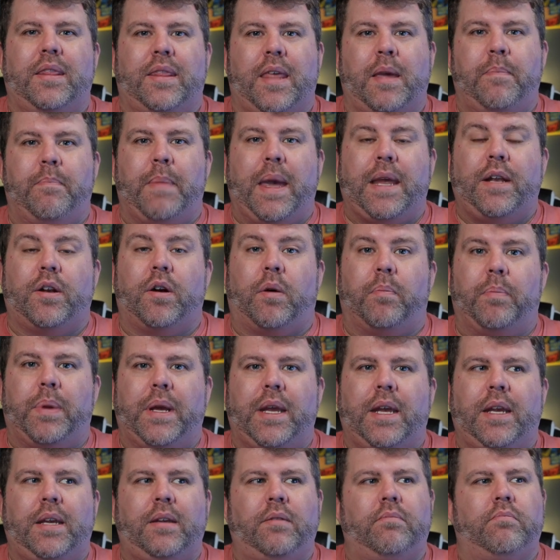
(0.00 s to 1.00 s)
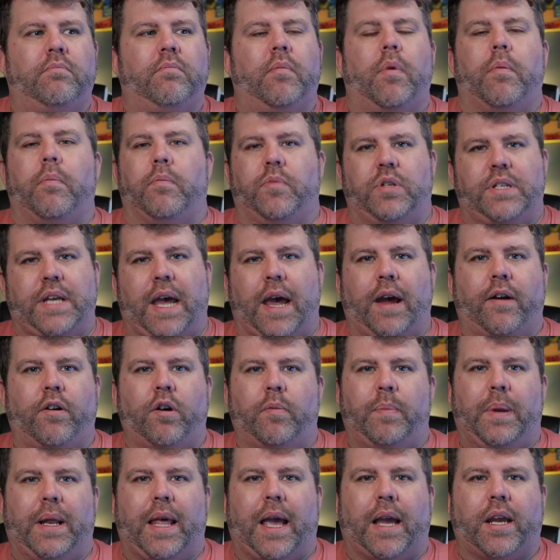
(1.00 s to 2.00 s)
They may not be
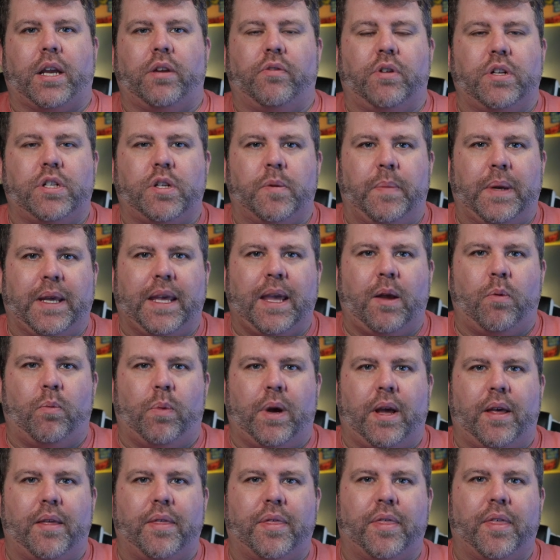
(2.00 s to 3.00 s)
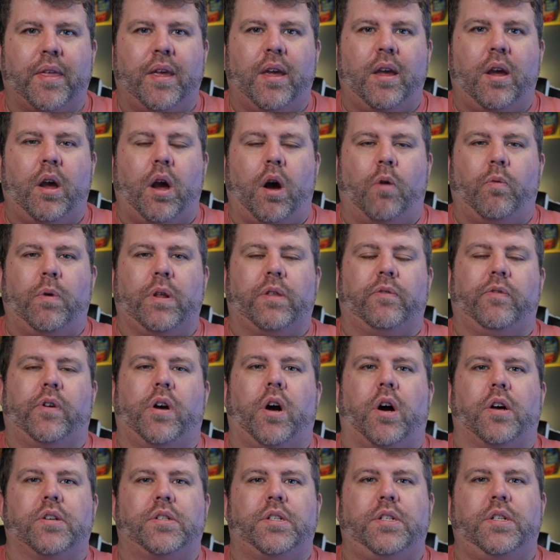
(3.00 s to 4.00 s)
terribly accurate to begin with, with
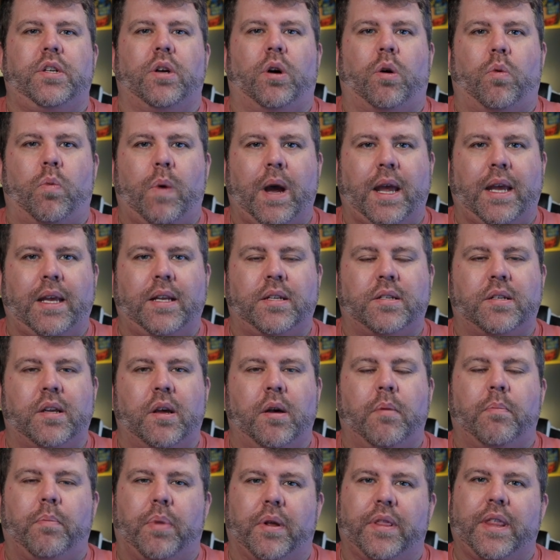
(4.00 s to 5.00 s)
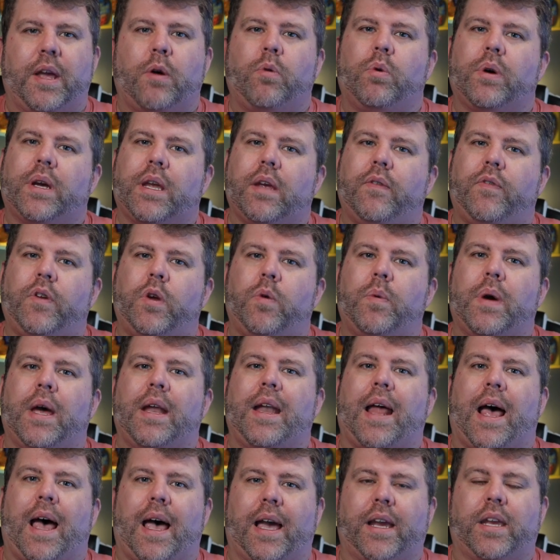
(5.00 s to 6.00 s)
regards to your weight, but they will give you
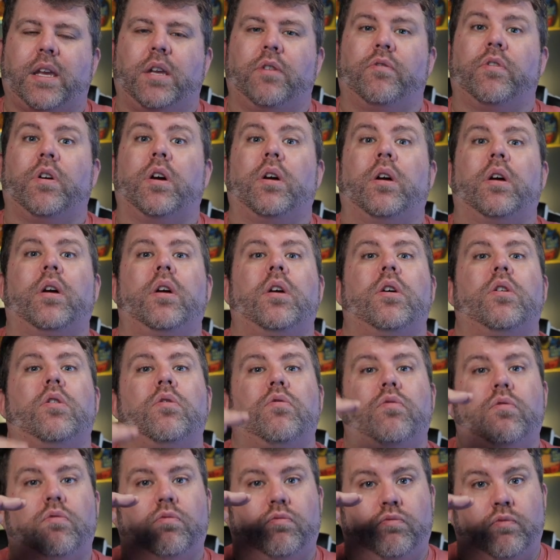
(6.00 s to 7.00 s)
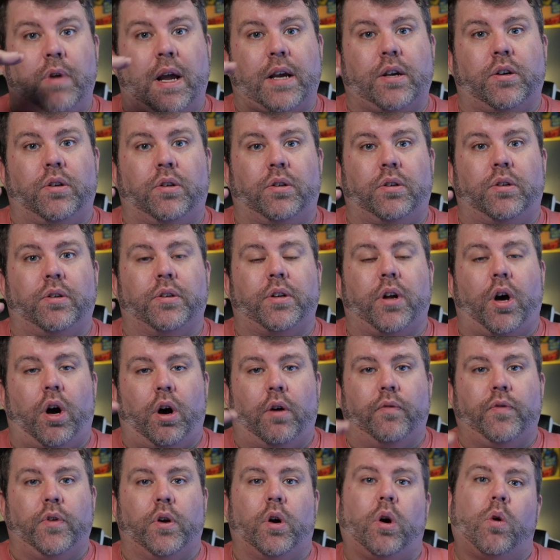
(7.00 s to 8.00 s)
an accurate record
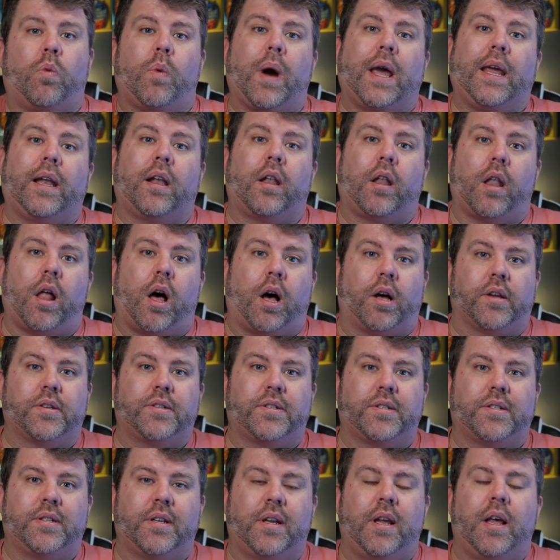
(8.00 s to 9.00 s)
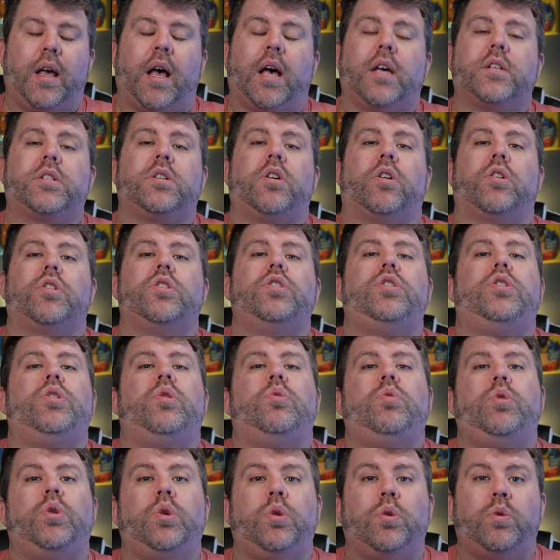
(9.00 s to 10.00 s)
of your weight loss, as long as
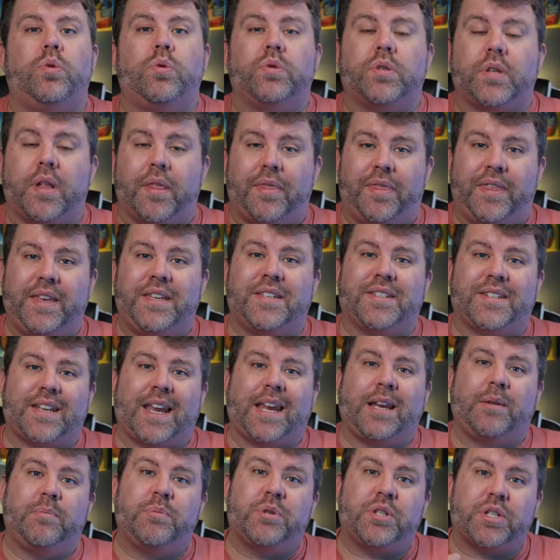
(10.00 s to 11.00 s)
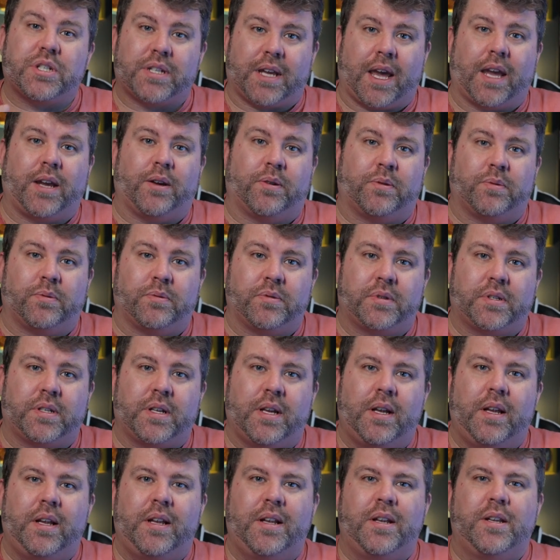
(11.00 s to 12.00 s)
you use the same scales.
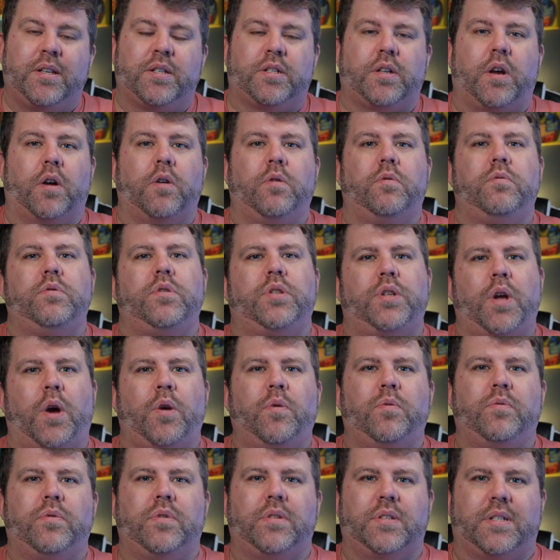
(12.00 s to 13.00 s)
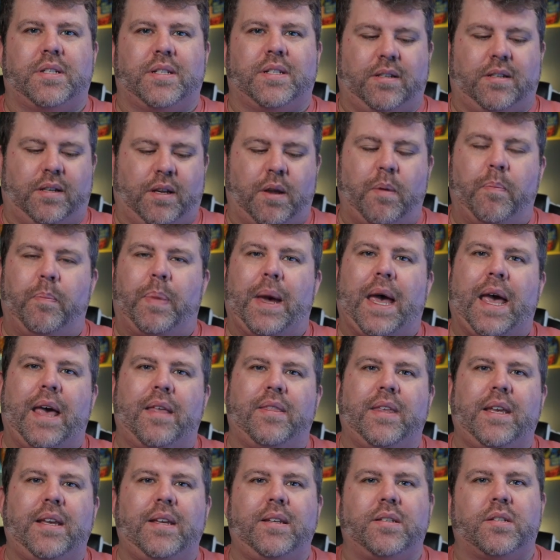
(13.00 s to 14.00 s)
So don't compare
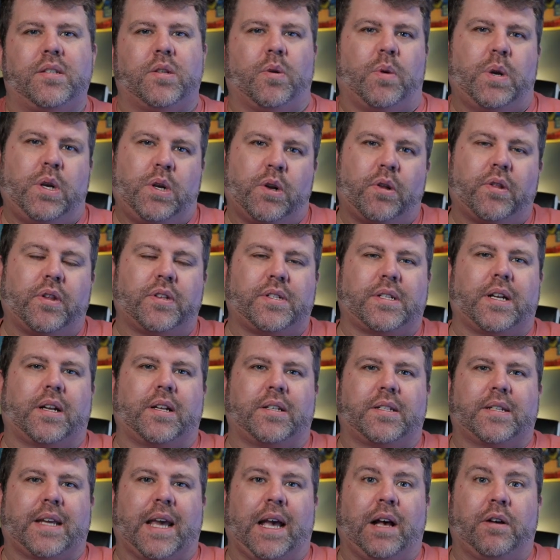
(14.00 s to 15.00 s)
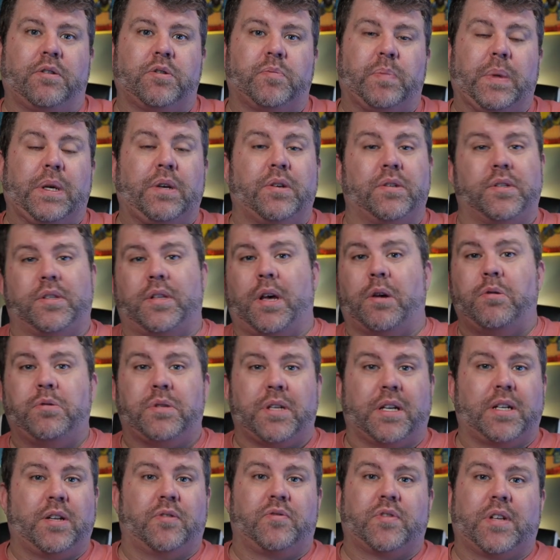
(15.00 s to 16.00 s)
these to another set of scales, because those
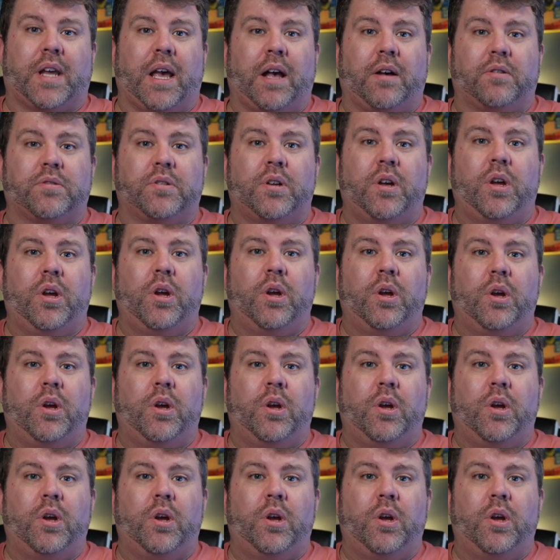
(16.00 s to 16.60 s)
set of scales